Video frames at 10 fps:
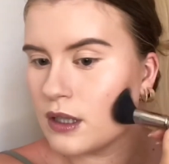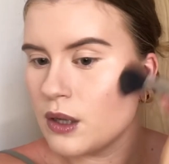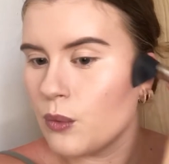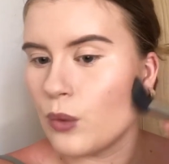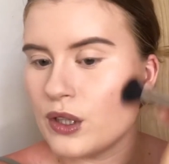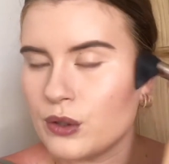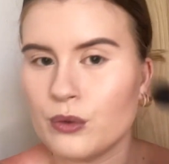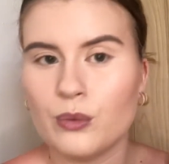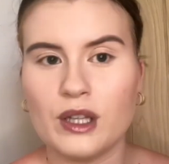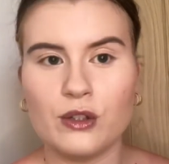where
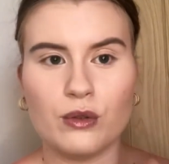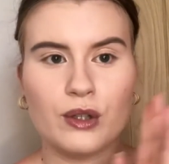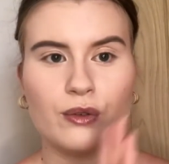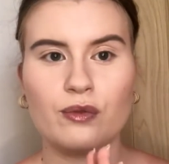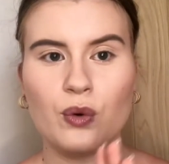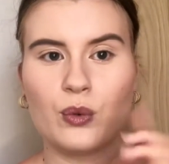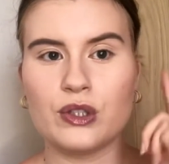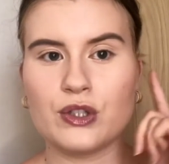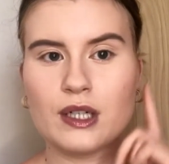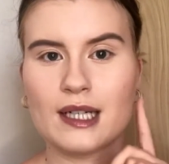when you look forward,
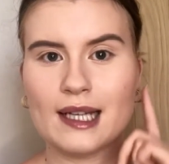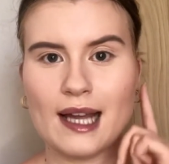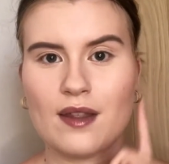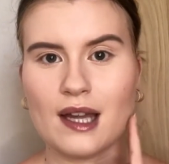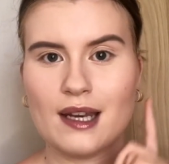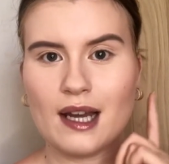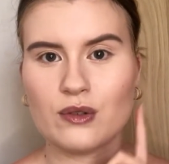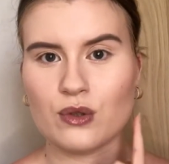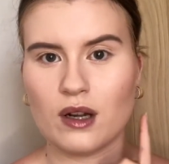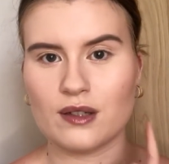you're going to get that natural
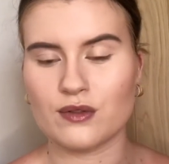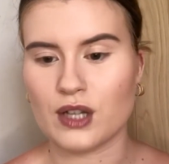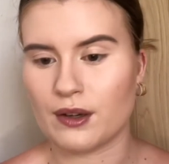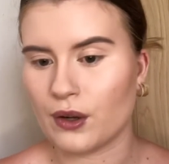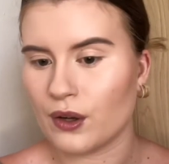kind of shadow.